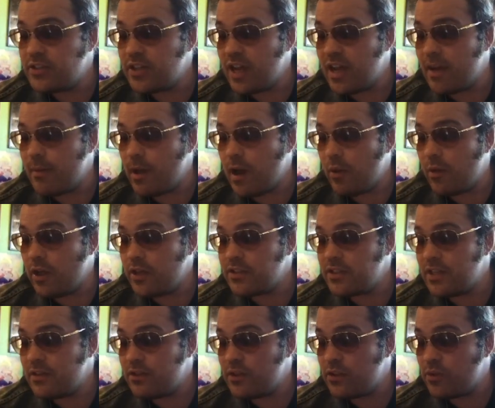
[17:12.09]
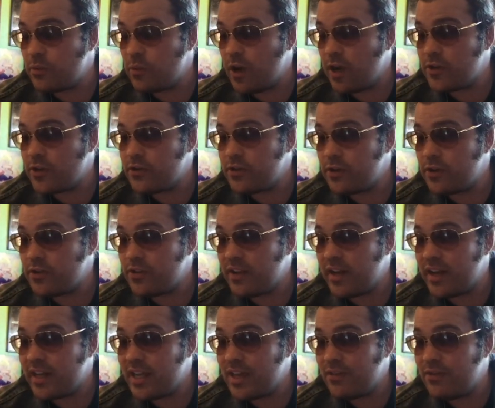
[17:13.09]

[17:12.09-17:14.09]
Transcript: I wanted to give this a watch first, then I